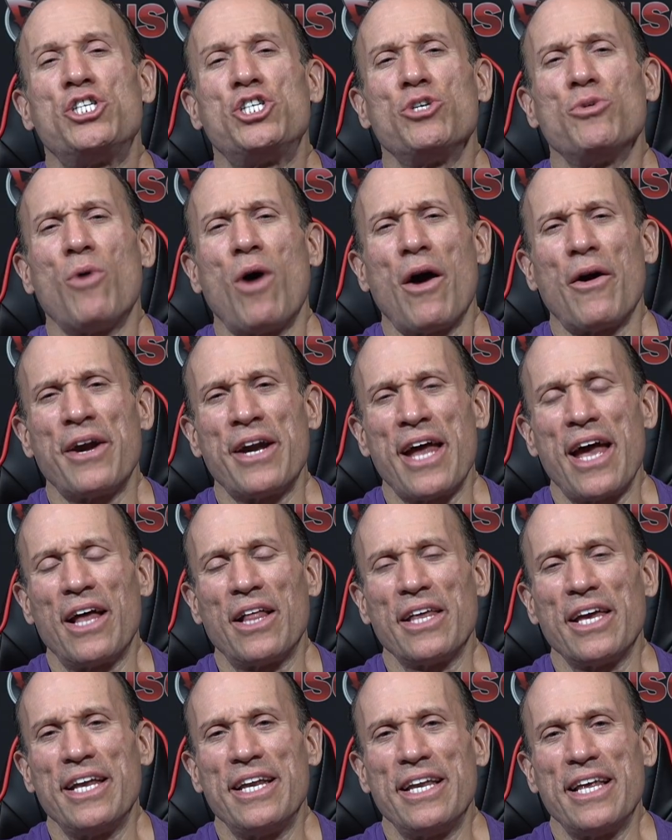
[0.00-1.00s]
you are an
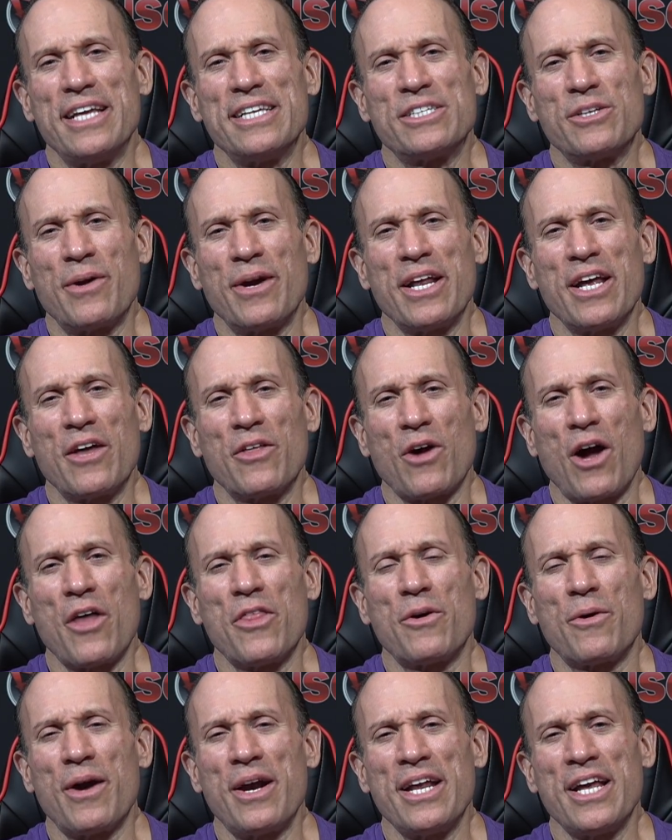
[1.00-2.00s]
alien, is there any other are
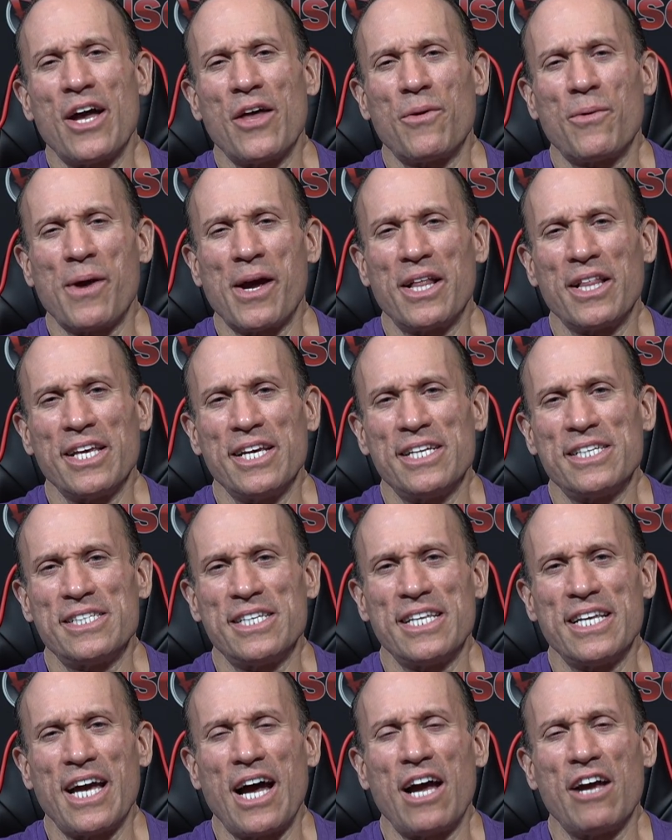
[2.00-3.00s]
there any other aliens in
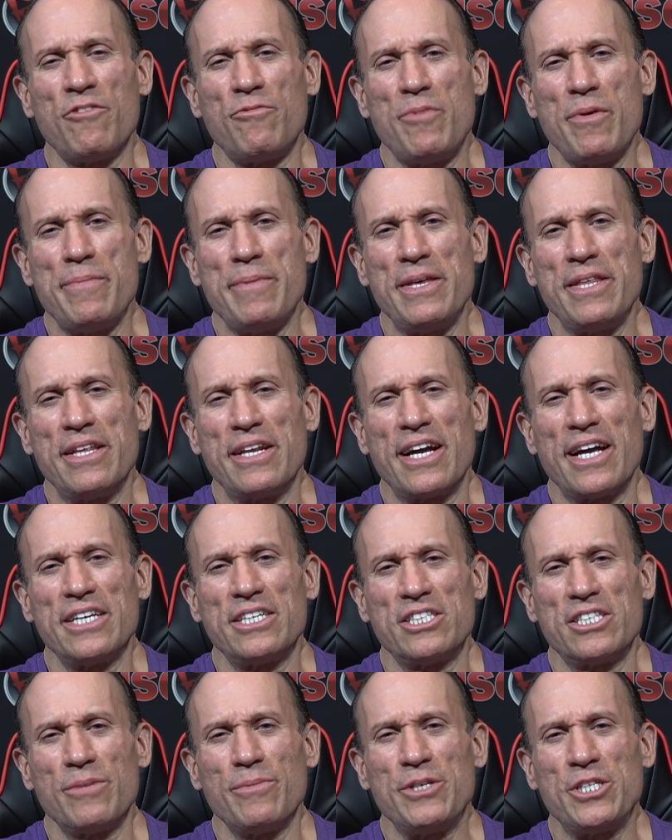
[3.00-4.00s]
the IFBB that I
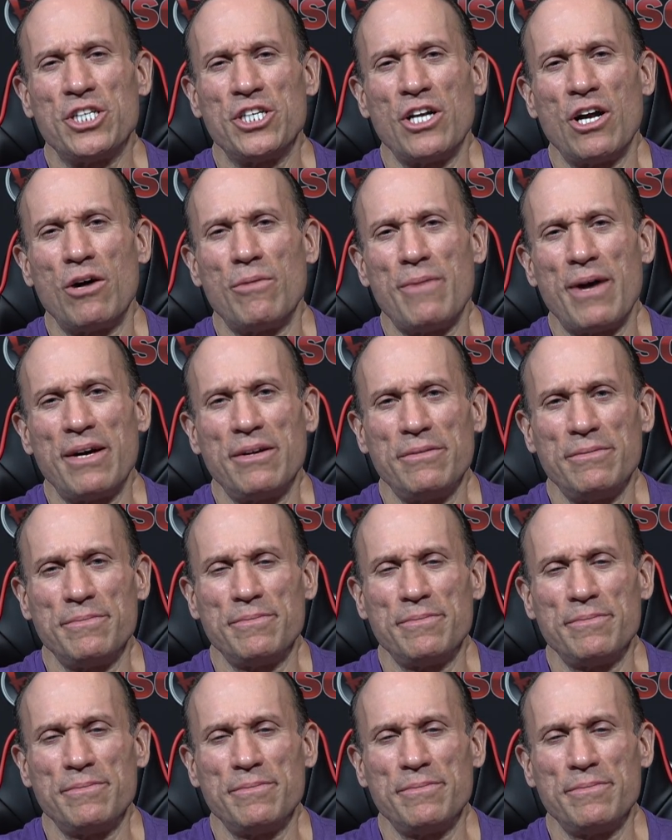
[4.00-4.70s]
that we should know about?